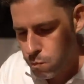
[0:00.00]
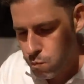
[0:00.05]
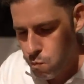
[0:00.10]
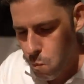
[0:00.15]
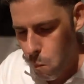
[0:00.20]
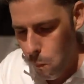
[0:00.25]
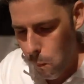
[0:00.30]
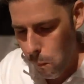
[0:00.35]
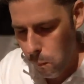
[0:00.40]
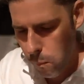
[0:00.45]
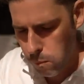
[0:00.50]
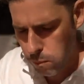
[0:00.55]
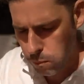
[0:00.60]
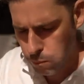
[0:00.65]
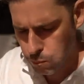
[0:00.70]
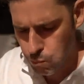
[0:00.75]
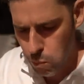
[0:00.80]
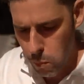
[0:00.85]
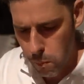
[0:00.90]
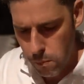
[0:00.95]
Mmm.
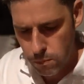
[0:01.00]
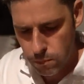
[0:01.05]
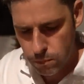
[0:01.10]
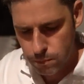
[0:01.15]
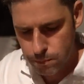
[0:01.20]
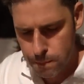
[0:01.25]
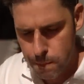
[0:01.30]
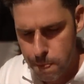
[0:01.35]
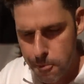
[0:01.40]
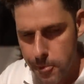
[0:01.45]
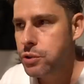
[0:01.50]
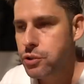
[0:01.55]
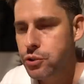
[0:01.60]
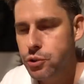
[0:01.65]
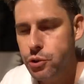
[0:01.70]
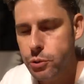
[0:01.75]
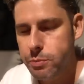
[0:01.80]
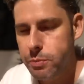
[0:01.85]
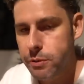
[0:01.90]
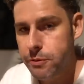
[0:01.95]

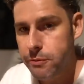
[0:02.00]
Super